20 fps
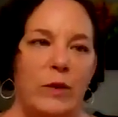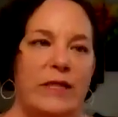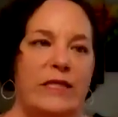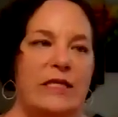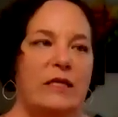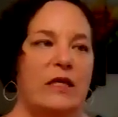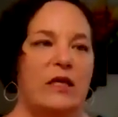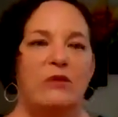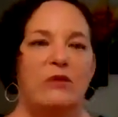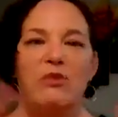
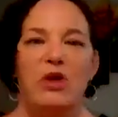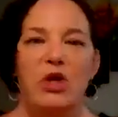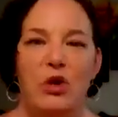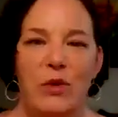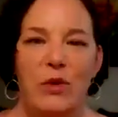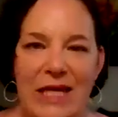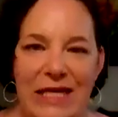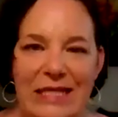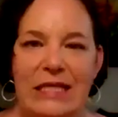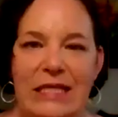It's
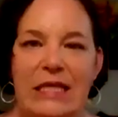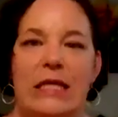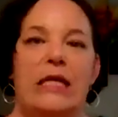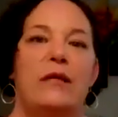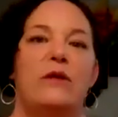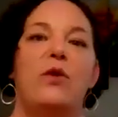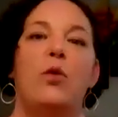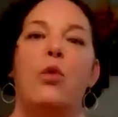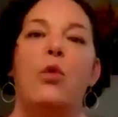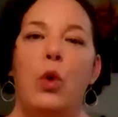community,
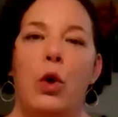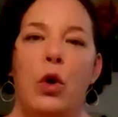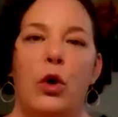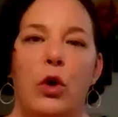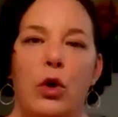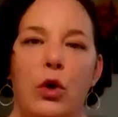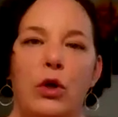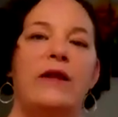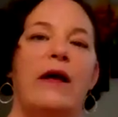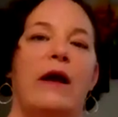the
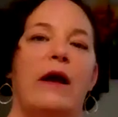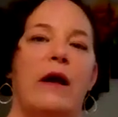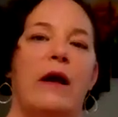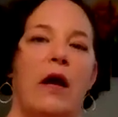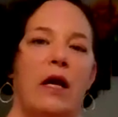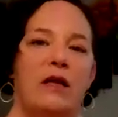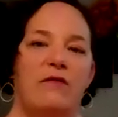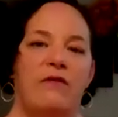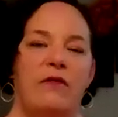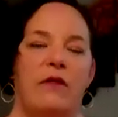world, that
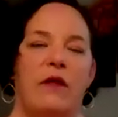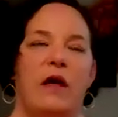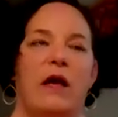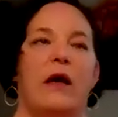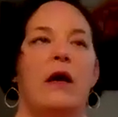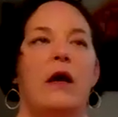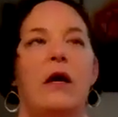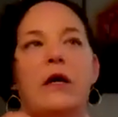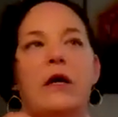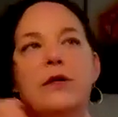kind of
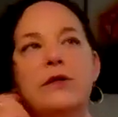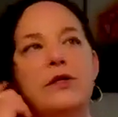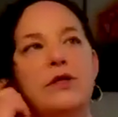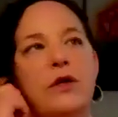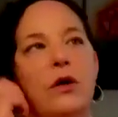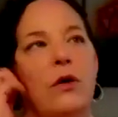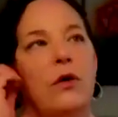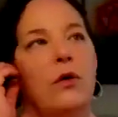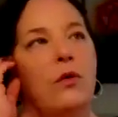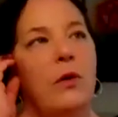thing.
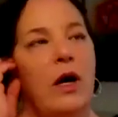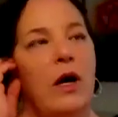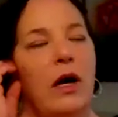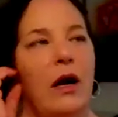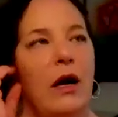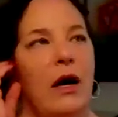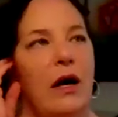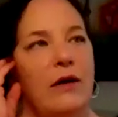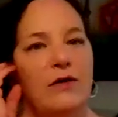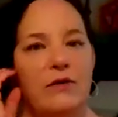So
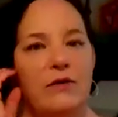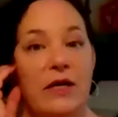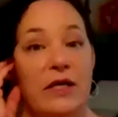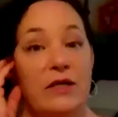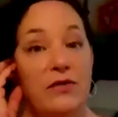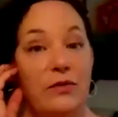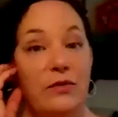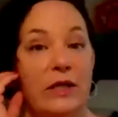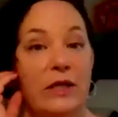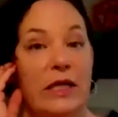so
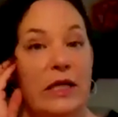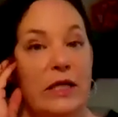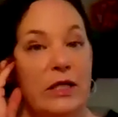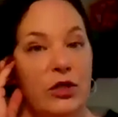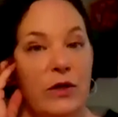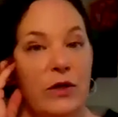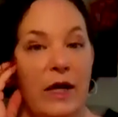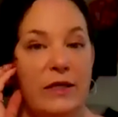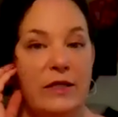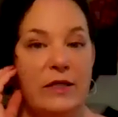that's really
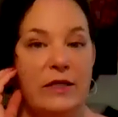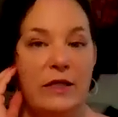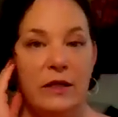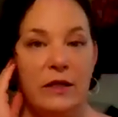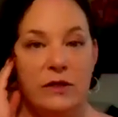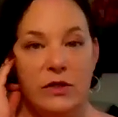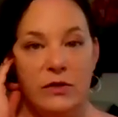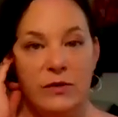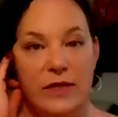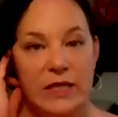
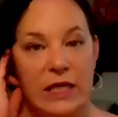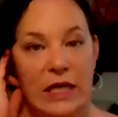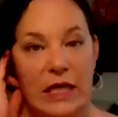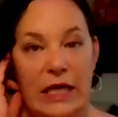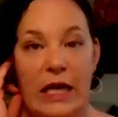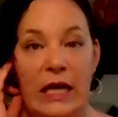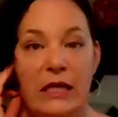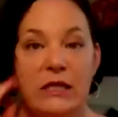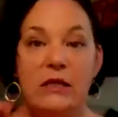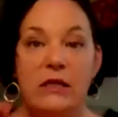interesting. So it's
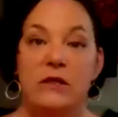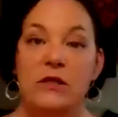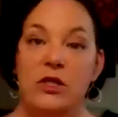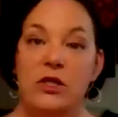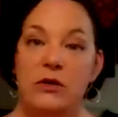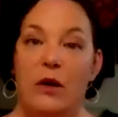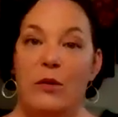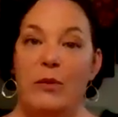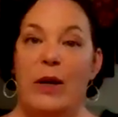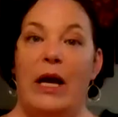connected
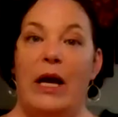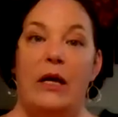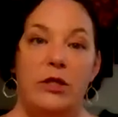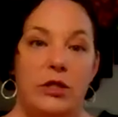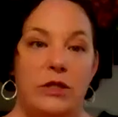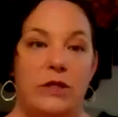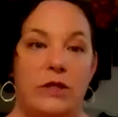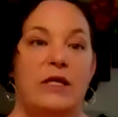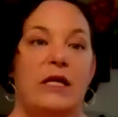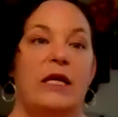to our
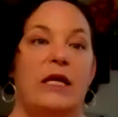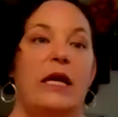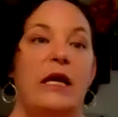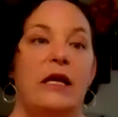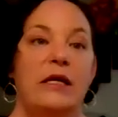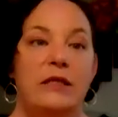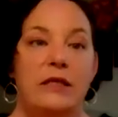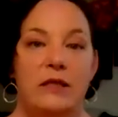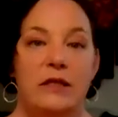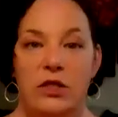passions,
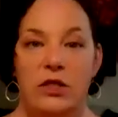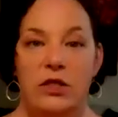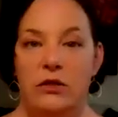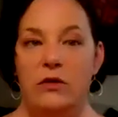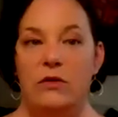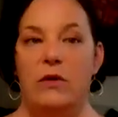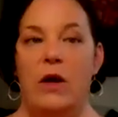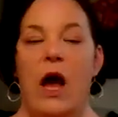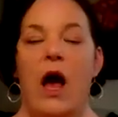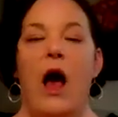connected
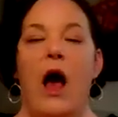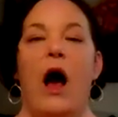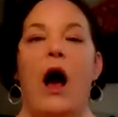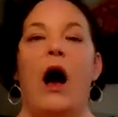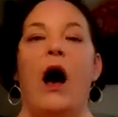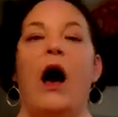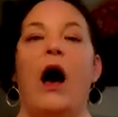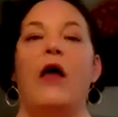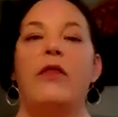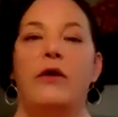to
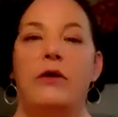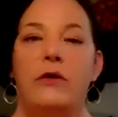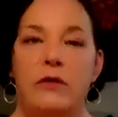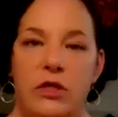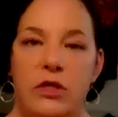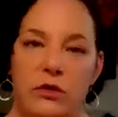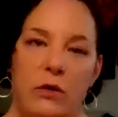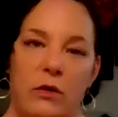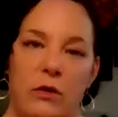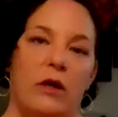
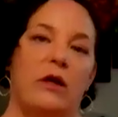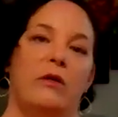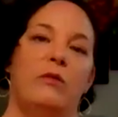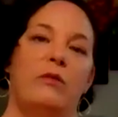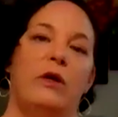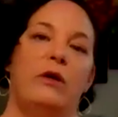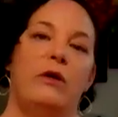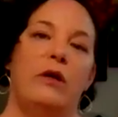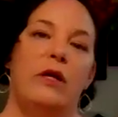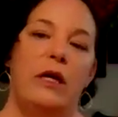others, to our
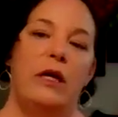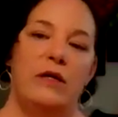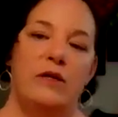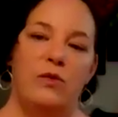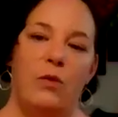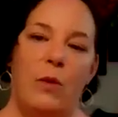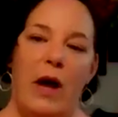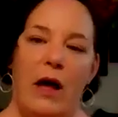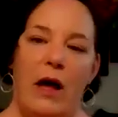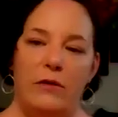community
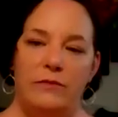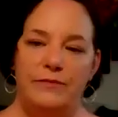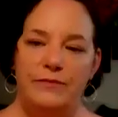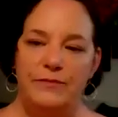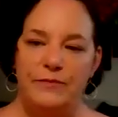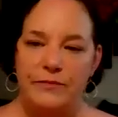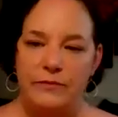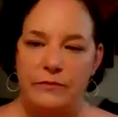as well.